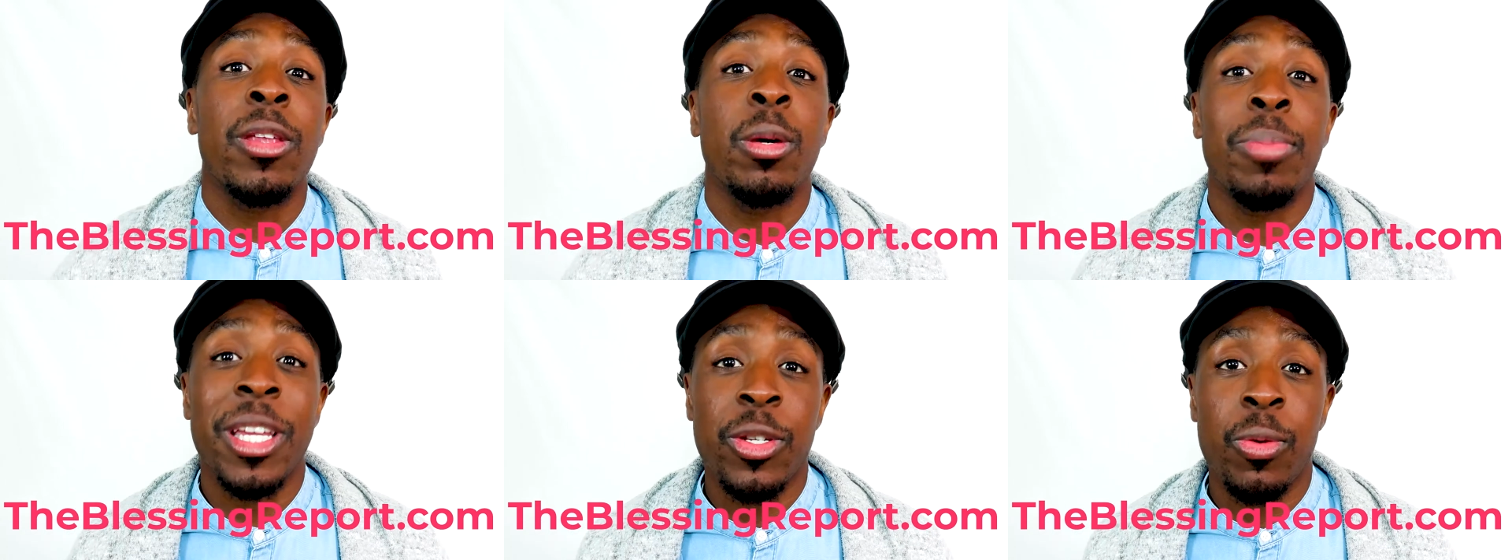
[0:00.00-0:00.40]

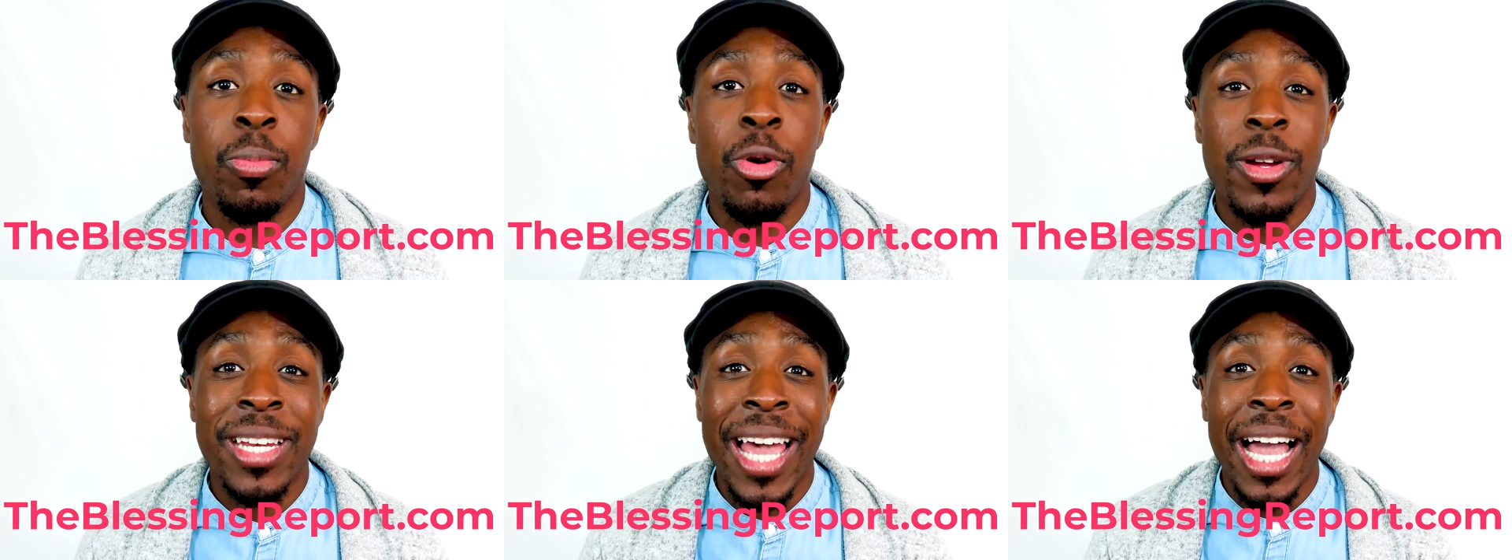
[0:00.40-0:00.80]
on the blessing
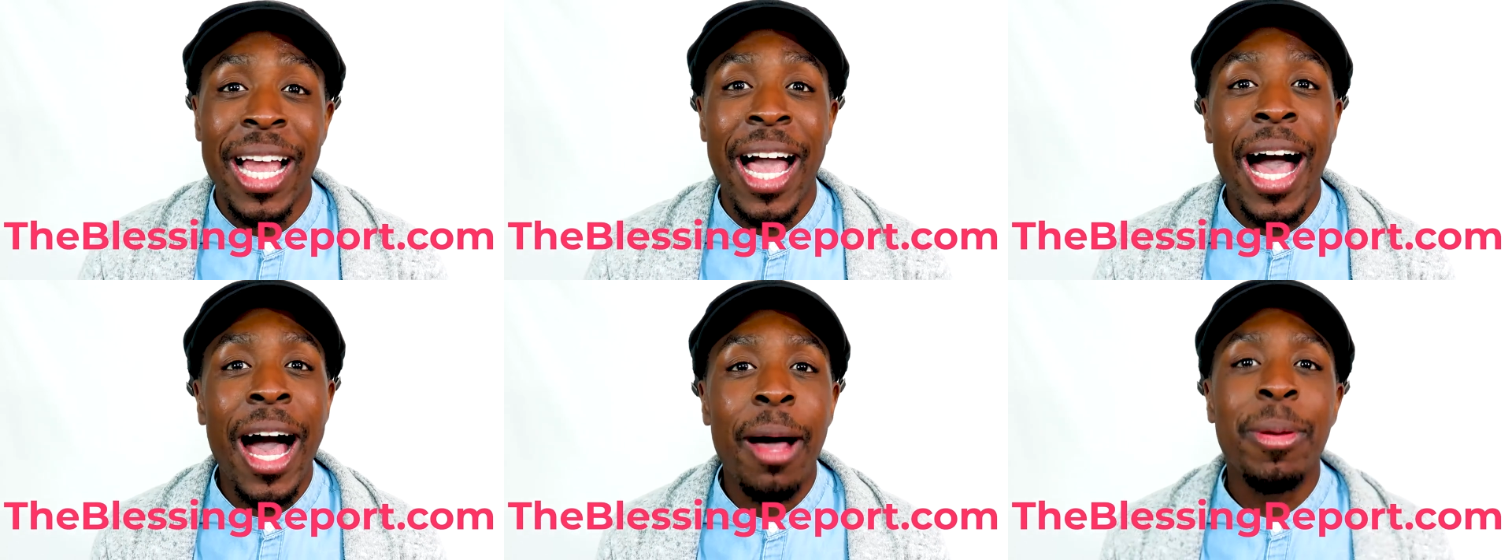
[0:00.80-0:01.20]
report
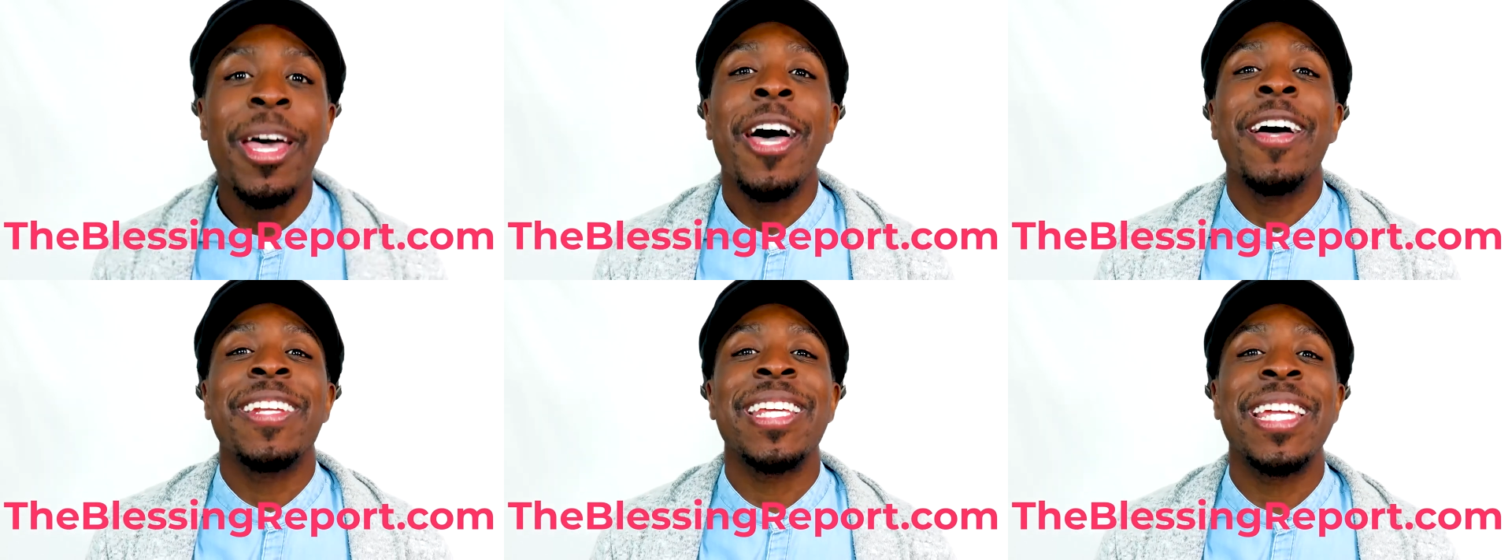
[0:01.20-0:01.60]
dot com
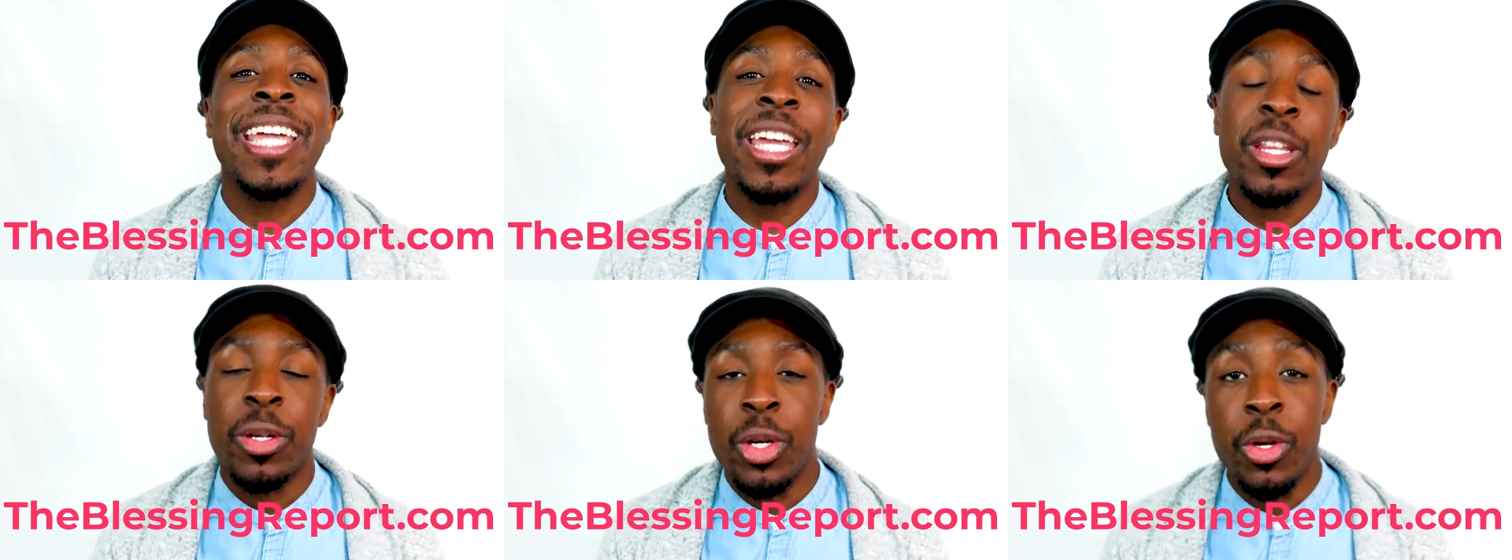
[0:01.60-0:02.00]
to
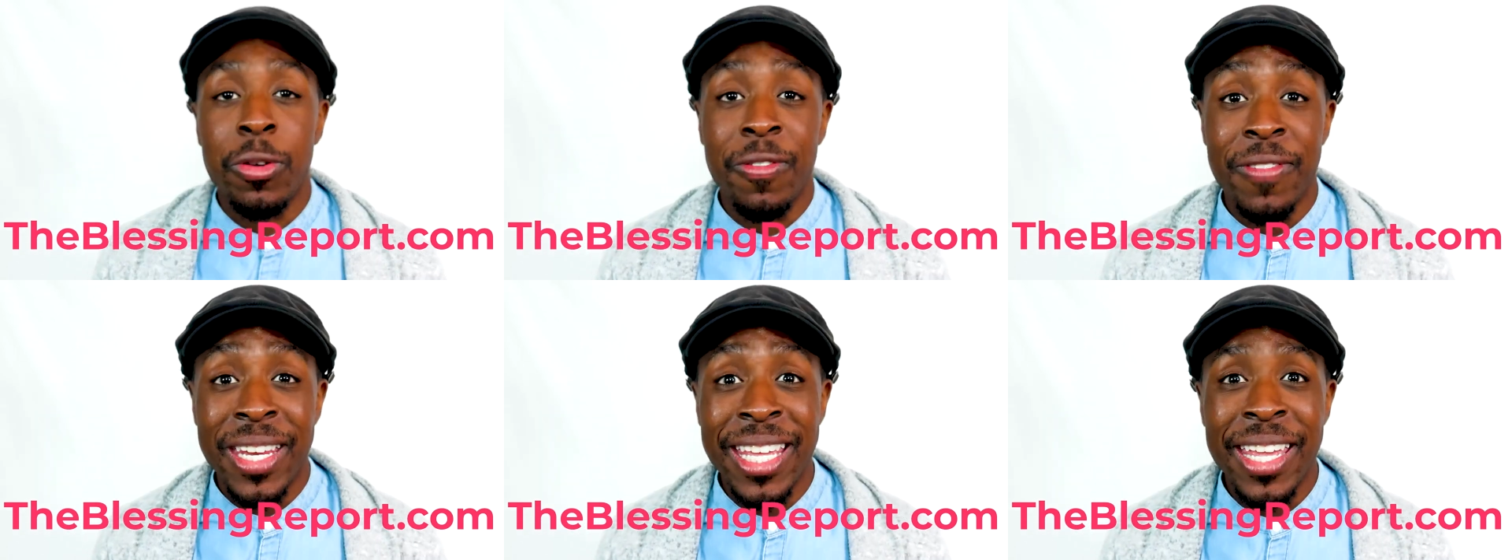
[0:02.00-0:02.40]
get
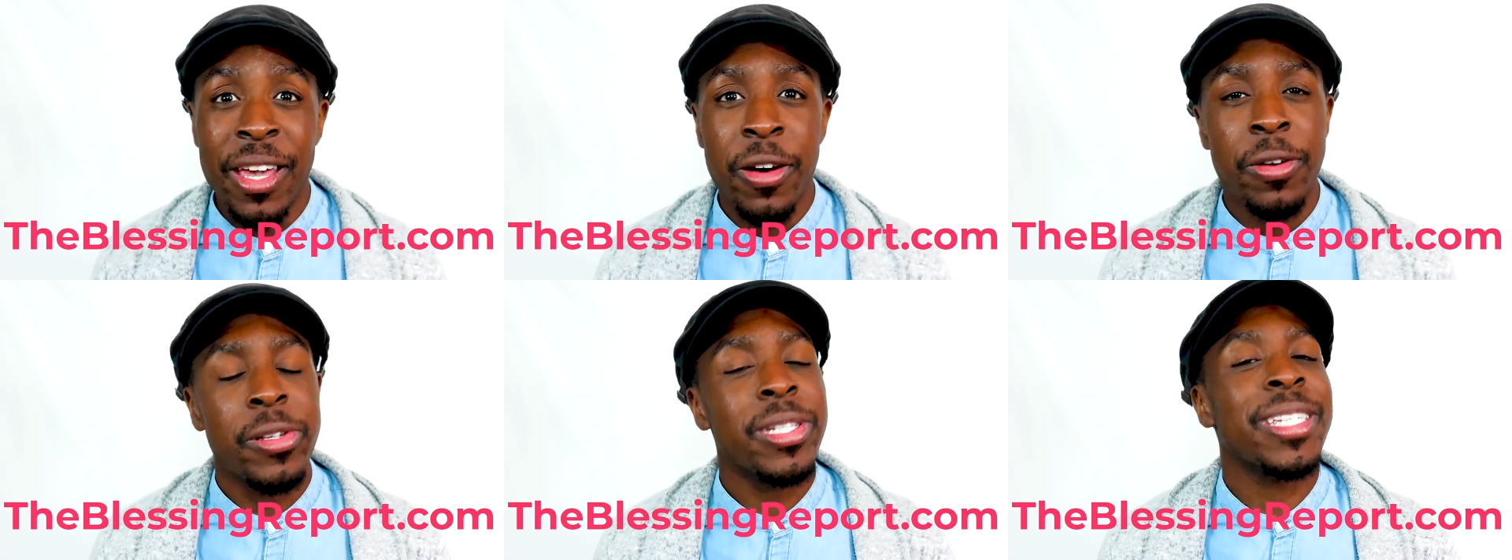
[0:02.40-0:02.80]
new
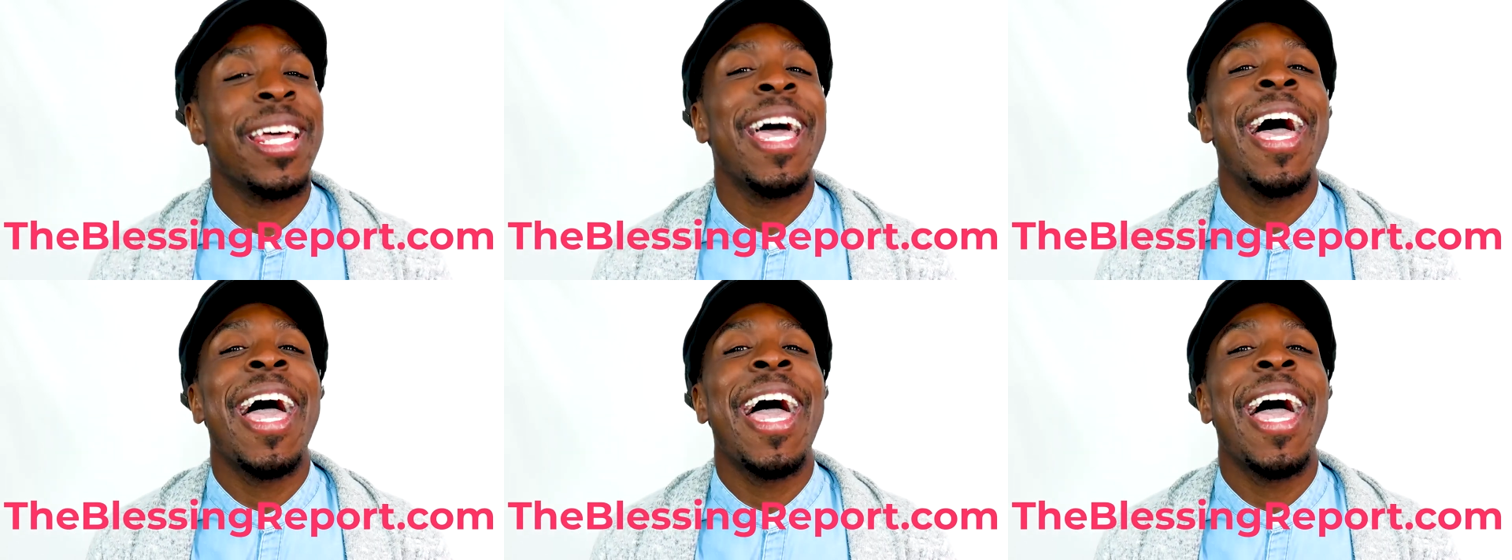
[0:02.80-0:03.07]
videos.